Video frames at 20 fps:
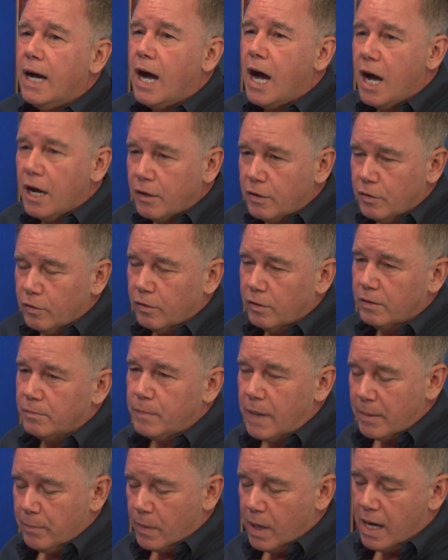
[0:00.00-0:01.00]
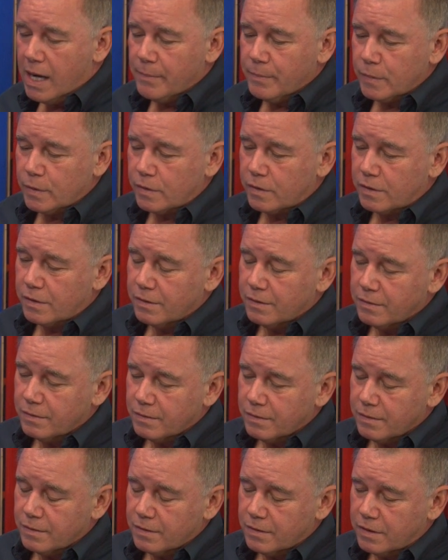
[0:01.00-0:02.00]
uncle, my mom's
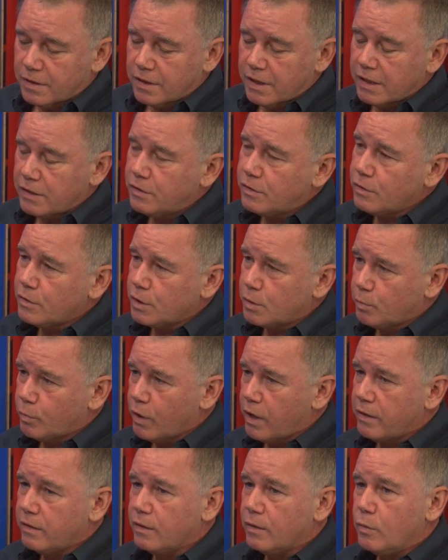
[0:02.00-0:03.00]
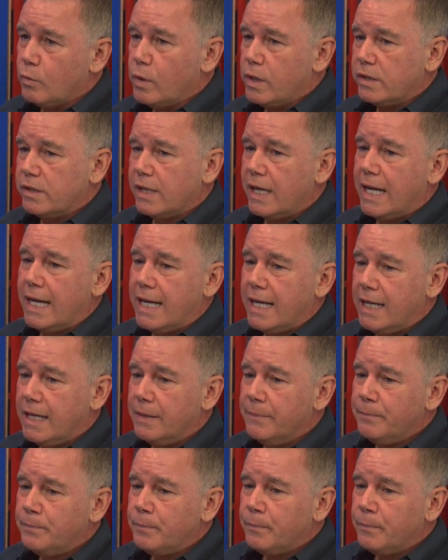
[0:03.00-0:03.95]
sister's brother, was a